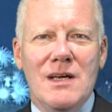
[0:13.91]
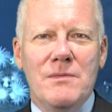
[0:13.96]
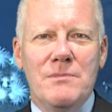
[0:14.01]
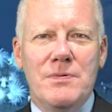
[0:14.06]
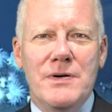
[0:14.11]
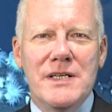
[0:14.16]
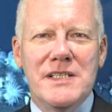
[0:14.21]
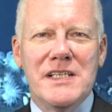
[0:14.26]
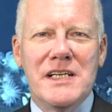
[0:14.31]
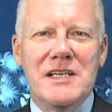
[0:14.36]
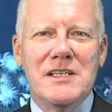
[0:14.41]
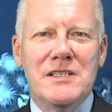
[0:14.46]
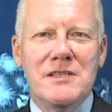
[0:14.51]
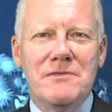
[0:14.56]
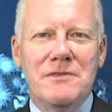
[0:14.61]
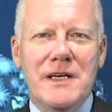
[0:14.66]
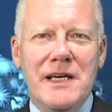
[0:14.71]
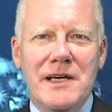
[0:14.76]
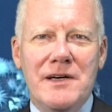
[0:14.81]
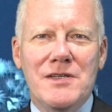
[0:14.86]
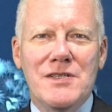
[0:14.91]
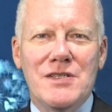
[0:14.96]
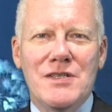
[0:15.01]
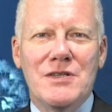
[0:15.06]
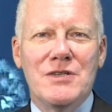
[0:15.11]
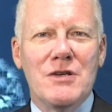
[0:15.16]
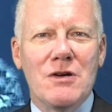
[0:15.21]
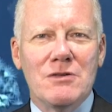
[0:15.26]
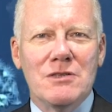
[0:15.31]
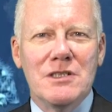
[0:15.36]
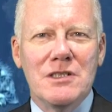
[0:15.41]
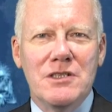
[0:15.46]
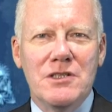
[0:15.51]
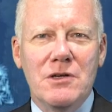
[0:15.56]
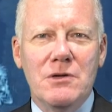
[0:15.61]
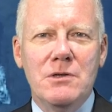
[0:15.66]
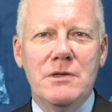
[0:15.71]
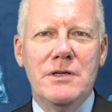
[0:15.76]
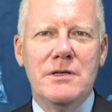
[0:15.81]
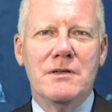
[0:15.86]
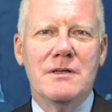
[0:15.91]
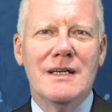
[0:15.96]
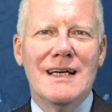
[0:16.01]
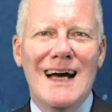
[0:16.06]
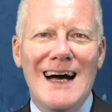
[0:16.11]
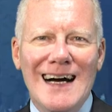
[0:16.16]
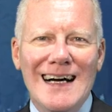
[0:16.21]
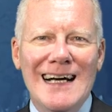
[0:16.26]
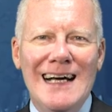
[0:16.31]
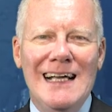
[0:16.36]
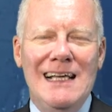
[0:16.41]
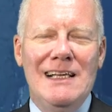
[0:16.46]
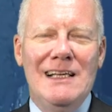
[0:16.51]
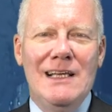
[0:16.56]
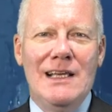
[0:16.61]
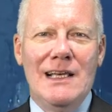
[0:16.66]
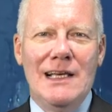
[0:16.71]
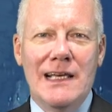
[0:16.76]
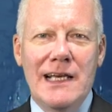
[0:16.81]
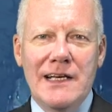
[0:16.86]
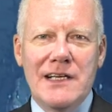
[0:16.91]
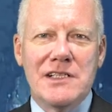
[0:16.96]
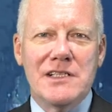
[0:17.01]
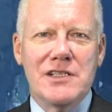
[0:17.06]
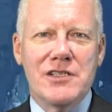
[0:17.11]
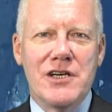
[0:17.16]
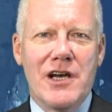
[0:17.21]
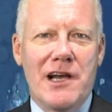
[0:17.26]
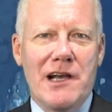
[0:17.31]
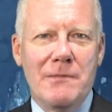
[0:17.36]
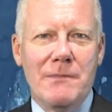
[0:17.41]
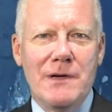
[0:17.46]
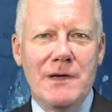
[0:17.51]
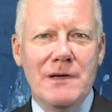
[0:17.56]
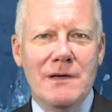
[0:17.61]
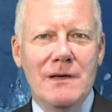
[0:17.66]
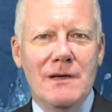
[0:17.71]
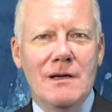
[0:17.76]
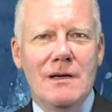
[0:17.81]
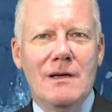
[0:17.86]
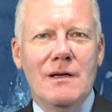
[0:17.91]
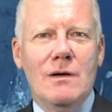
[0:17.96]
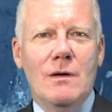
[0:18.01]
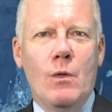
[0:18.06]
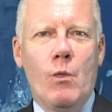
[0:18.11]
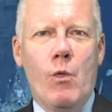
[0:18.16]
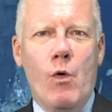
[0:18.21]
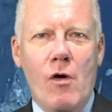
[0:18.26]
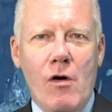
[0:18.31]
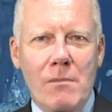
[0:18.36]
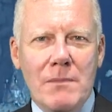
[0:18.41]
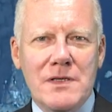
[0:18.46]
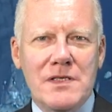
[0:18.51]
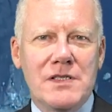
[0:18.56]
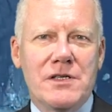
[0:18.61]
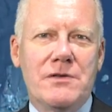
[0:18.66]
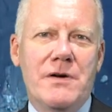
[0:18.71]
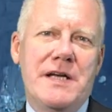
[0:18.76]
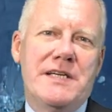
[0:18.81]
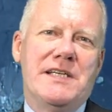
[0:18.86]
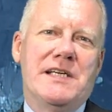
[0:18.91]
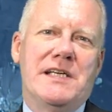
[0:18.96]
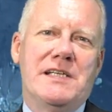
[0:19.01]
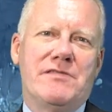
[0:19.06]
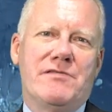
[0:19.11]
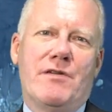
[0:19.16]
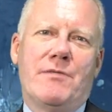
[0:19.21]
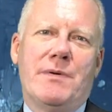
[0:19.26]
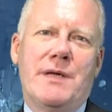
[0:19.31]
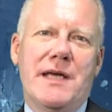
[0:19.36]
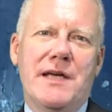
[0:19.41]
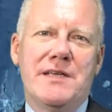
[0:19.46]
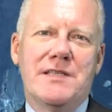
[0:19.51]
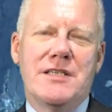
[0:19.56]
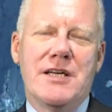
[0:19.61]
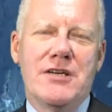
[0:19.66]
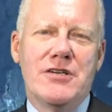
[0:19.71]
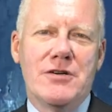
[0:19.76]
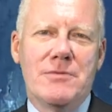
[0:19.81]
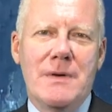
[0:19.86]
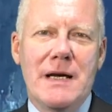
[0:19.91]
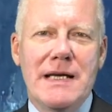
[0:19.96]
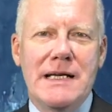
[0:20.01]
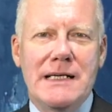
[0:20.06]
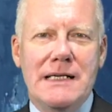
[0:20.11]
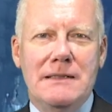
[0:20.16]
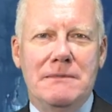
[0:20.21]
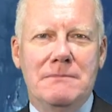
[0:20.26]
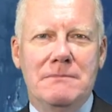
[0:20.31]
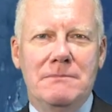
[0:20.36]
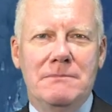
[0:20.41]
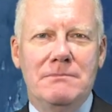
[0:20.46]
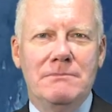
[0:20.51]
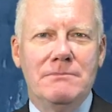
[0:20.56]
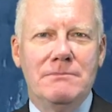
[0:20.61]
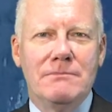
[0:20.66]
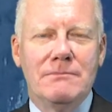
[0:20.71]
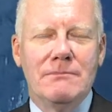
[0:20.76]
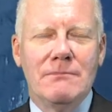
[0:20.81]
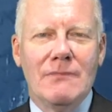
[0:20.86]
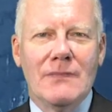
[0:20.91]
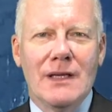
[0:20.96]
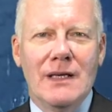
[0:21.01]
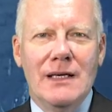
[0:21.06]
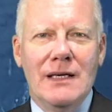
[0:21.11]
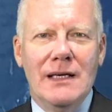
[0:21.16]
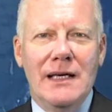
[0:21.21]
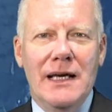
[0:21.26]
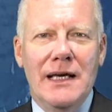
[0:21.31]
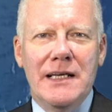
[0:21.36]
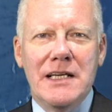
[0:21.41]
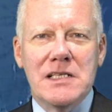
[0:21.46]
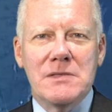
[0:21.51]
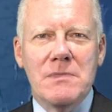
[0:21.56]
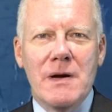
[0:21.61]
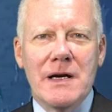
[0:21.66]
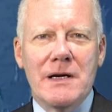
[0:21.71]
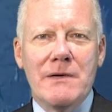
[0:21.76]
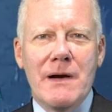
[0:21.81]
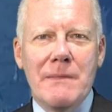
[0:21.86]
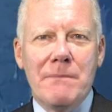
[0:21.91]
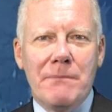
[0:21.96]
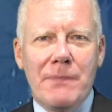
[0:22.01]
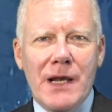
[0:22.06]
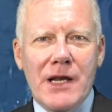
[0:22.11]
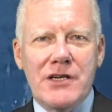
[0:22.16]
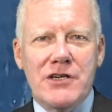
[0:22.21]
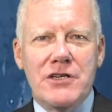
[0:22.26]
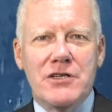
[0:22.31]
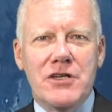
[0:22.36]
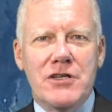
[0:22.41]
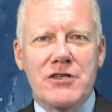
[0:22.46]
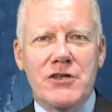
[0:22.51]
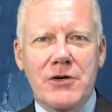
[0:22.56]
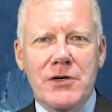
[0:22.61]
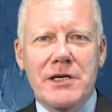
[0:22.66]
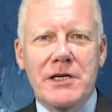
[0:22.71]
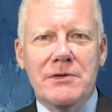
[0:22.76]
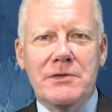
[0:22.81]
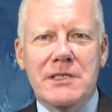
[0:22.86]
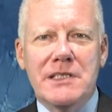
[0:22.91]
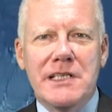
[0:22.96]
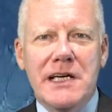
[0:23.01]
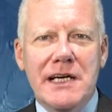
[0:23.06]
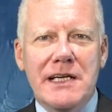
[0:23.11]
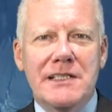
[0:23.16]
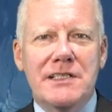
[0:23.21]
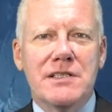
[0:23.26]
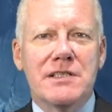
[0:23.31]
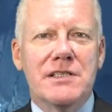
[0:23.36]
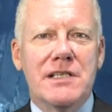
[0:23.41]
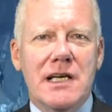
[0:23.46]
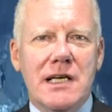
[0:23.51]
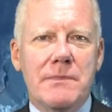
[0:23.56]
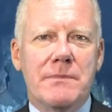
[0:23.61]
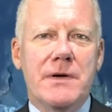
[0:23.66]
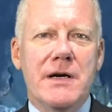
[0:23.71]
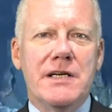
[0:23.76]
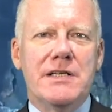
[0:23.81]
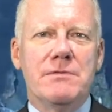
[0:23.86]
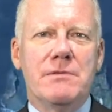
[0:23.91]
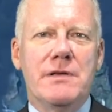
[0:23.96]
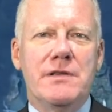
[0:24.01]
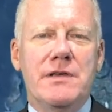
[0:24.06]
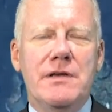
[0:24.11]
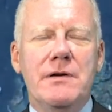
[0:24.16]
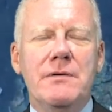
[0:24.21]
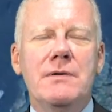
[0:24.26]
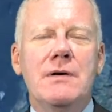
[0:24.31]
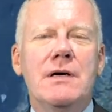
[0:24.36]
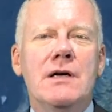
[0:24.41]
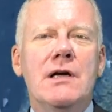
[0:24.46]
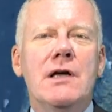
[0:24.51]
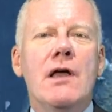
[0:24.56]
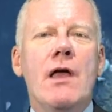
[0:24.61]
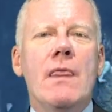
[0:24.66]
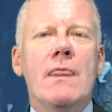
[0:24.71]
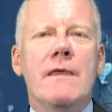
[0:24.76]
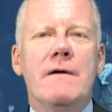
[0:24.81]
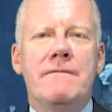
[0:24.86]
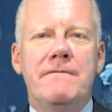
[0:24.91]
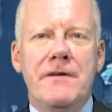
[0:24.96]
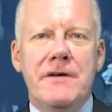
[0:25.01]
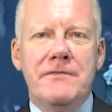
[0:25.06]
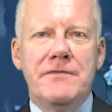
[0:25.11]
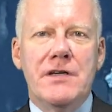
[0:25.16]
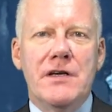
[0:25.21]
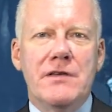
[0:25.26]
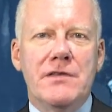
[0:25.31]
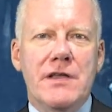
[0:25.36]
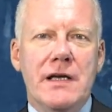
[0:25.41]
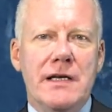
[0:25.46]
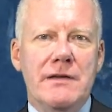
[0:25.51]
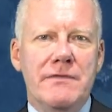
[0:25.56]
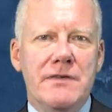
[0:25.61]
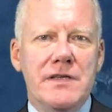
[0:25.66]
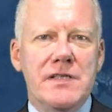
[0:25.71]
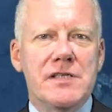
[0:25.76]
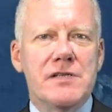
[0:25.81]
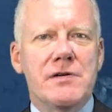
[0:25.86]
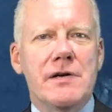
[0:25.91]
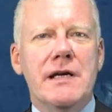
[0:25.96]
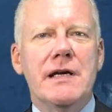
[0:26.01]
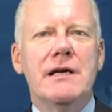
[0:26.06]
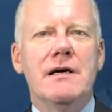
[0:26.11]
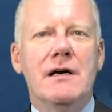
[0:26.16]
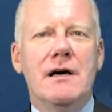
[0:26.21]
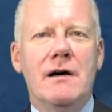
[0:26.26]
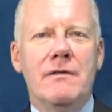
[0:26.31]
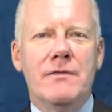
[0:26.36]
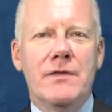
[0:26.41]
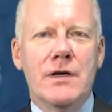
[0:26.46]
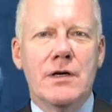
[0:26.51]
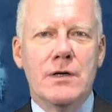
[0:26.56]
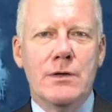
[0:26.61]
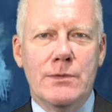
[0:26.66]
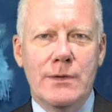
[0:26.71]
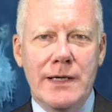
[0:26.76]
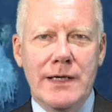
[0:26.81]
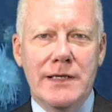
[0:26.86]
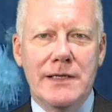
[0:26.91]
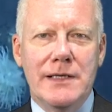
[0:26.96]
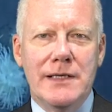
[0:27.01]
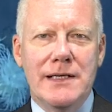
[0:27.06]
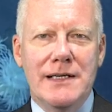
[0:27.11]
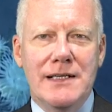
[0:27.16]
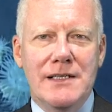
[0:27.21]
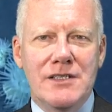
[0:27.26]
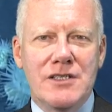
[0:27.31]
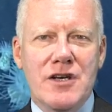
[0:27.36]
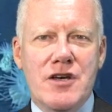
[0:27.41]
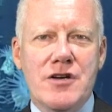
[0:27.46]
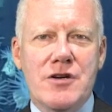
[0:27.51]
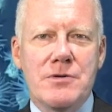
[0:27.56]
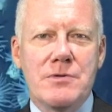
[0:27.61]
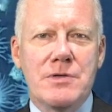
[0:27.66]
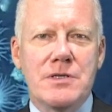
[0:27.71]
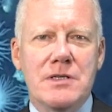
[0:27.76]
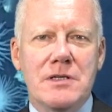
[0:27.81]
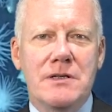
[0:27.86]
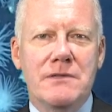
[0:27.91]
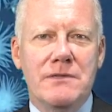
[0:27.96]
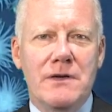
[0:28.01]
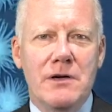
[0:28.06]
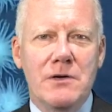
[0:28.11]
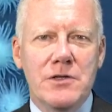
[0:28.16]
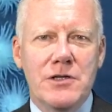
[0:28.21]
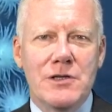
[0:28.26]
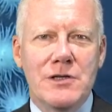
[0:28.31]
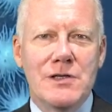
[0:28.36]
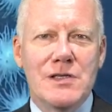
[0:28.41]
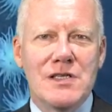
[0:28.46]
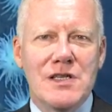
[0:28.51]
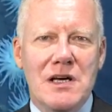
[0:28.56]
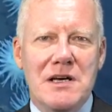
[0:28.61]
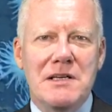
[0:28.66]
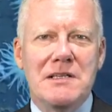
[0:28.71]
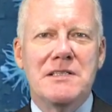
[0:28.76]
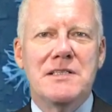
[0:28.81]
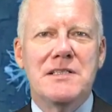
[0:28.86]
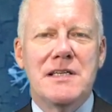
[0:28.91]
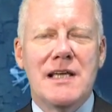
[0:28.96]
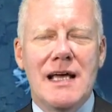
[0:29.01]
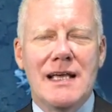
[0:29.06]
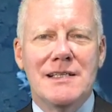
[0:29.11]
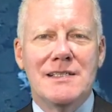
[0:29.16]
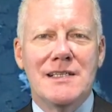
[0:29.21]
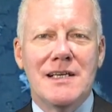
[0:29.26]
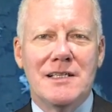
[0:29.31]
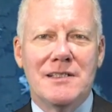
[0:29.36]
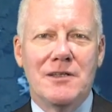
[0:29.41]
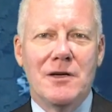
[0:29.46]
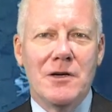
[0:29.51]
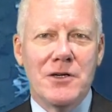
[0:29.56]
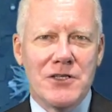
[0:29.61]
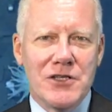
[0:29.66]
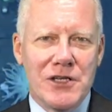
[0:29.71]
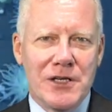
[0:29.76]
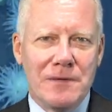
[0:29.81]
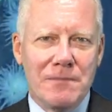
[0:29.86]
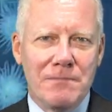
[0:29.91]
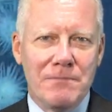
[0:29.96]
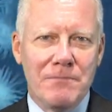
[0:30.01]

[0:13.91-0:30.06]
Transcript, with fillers: President of KIOST, Dr. Do Hyung Kang, ladies and gentlemen, warmest greetings from Kingston, Jamaica. It is my great pleasure to join you today to celebrate with you the 50th anniversary of the Korean Institute of Ocean Science and Technology.